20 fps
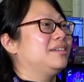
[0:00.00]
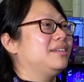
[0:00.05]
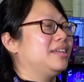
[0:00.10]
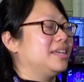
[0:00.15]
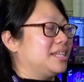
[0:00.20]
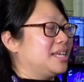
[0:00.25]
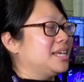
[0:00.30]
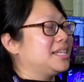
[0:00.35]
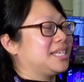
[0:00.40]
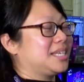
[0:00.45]

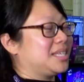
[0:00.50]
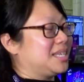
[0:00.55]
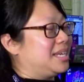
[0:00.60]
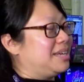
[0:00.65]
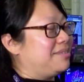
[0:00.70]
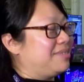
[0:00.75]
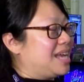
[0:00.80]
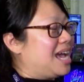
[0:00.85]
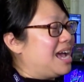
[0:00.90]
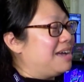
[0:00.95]
It doesn't
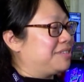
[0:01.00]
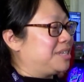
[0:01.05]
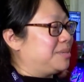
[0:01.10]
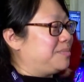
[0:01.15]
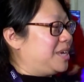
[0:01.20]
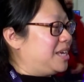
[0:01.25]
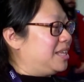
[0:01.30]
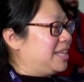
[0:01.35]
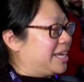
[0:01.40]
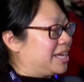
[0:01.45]
even have to
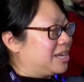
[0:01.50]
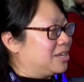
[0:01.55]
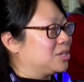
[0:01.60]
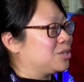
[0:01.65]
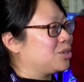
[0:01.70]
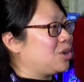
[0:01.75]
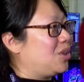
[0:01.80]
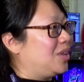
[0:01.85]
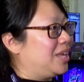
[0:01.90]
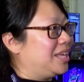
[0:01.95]
be like a
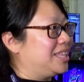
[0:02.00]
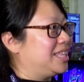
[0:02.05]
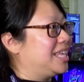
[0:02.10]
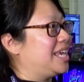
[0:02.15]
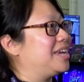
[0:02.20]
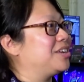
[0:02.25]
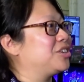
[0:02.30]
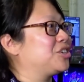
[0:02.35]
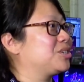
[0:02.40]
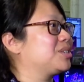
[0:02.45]
solid
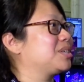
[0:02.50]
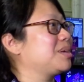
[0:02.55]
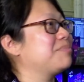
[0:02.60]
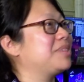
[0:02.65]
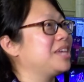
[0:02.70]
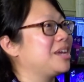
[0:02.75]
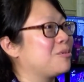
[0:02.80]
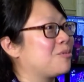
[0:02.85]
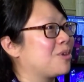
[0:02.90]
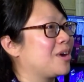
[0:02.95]
thing, just
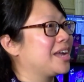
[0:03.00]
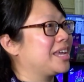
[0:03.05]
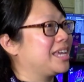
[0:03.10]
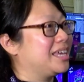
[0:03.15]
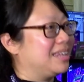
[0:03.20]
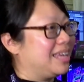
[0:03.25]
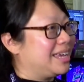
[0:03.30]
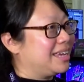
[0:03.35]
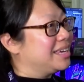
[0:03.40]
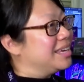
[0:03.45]
something where I
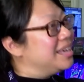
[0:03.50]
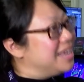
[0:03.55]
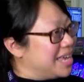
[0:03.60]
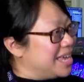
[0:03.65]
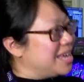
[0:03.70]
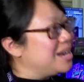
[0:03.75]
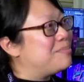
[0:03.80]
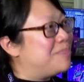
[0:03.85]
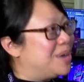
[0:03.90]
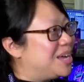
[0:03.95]
can like
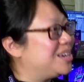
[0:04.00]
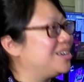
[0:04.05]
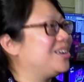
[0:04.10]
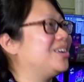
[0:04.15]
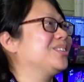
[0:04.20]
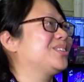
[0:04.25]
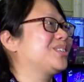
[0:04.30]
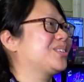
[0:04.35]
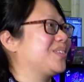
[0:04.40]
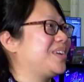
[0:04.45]
hit a button
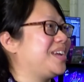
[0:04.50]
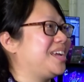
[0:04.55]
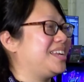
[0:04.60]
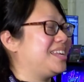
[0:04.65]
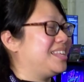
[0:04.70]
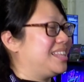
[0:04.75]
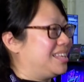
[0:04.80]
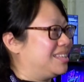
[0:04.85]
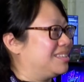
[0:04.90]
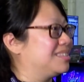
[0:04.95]
on screen
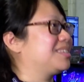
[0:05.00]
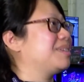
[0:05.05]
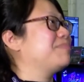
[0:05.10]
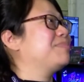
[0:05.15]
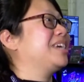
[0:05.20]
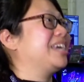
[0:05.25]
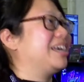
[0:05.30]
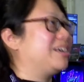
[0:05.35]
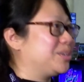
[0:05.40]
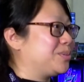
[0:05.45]
and then
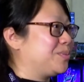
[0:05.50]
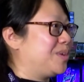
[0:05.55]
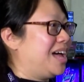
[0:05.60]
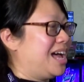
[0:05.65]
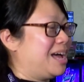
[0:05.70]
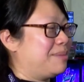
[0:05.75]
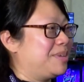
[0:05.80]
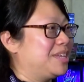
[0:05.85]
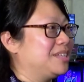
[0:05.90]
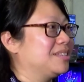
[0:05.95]
something else will
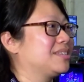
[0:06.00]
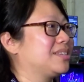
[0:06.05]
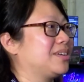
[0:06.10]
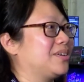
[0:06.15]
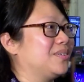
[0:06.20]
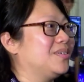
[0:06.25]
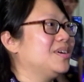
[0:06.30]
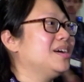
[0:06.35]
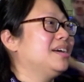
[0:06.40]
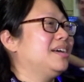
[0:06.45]
happen.
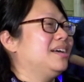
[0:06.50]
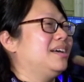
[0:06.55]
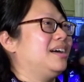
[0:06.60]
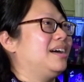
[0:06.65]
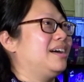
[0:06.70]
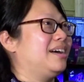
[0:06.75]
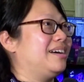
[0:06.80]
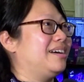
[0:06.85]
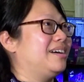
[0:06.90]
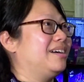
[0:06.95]
So
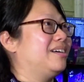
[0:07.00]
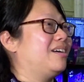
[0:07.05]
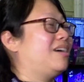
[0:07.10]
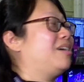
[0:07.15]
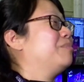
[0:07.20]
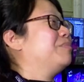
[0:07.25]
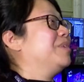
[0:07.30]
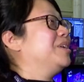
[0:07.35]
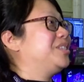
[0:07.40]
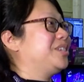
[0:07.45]

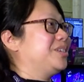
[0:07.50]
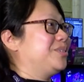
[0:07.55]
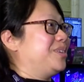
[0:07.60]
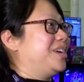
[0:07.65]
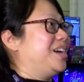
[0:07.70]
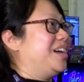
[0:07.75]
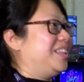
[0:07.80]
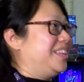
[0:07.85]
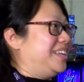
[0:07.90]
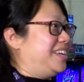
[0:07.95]
augmented
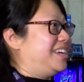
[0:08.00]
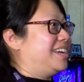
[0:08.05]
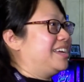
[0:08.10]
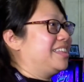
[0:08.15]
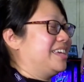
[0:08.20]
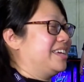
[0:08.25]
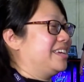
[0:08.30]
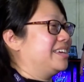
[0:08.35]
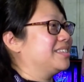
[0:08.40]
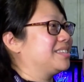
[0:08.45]
reality, I
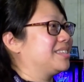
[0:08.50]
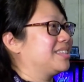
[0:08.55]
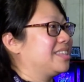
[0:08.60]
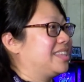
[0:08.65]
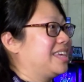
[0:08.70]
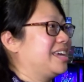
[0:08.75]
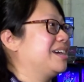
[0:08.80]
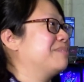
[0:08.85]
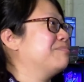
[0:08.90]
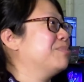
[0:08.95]
think, is the
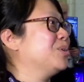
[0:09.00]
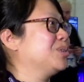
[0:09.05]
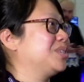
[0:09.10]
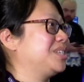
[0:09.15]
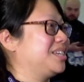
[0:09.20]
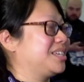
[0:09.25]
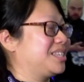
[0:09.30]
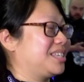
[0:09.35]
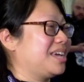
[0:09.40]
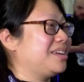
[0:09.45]
thing I'm
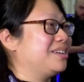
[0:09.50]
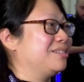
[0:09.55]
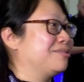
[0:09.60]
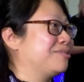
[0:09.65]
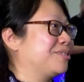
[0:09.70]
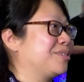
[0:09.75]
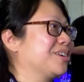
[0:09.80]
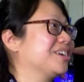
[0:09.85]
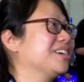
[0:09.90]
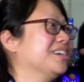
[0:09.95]
most excited
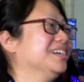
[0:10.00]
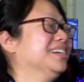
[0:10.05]
for.